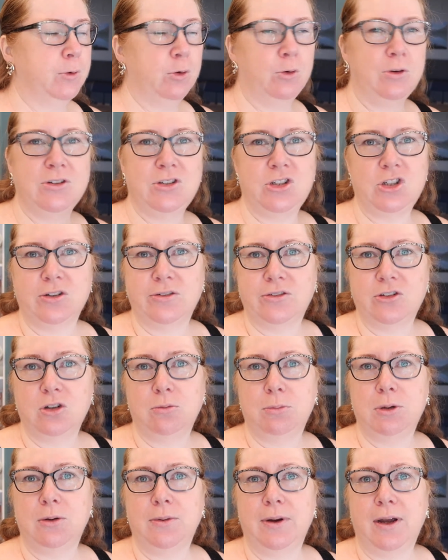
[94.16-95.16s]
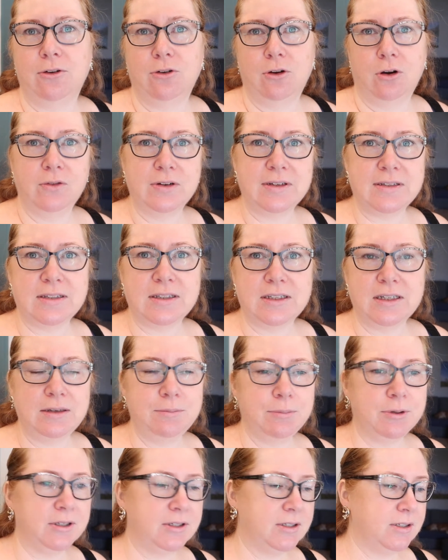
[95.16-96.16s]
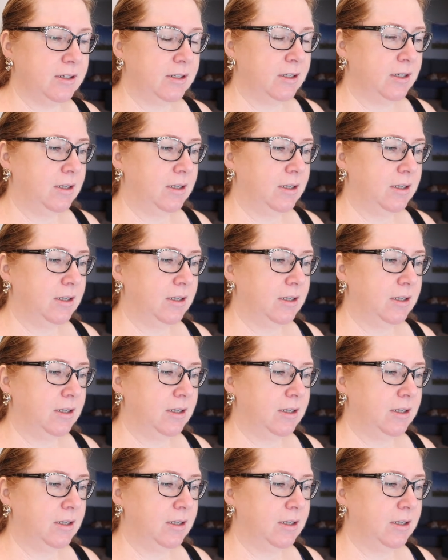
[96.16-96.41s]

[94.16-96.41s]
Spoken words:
Christy will still be around, obviously, but